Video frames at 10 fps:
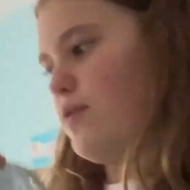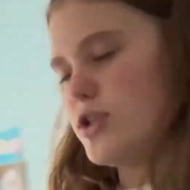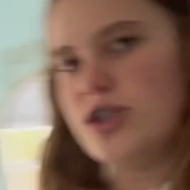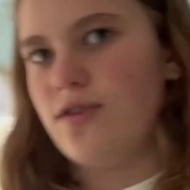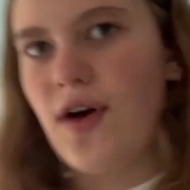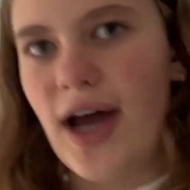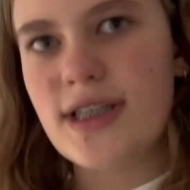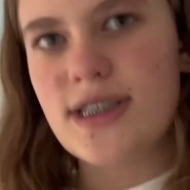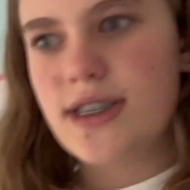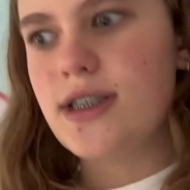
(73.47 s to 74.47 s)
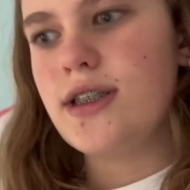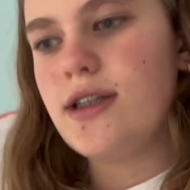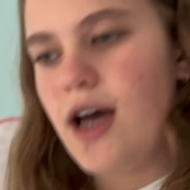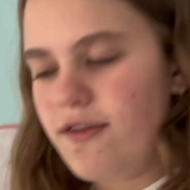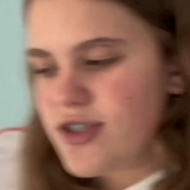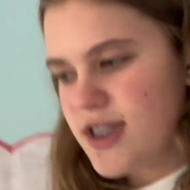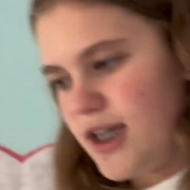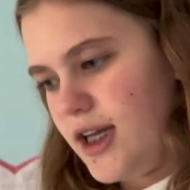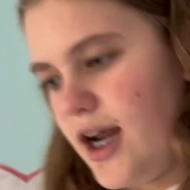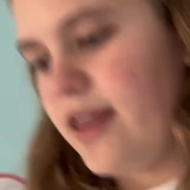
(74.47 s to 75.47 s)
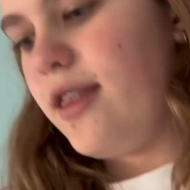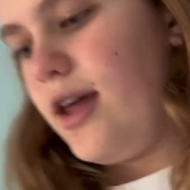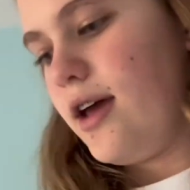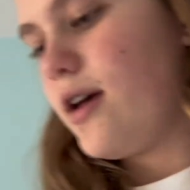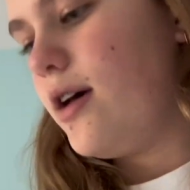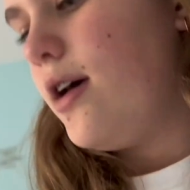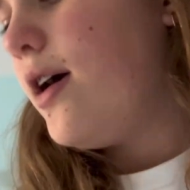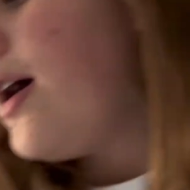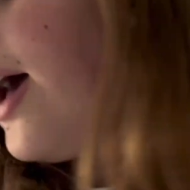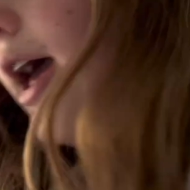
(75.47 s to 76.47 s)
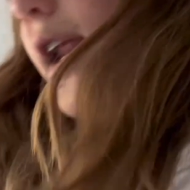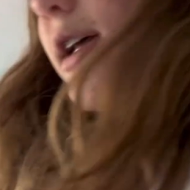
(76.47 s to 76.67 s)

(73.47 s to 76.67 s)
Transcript: which you guys have seen, I think. And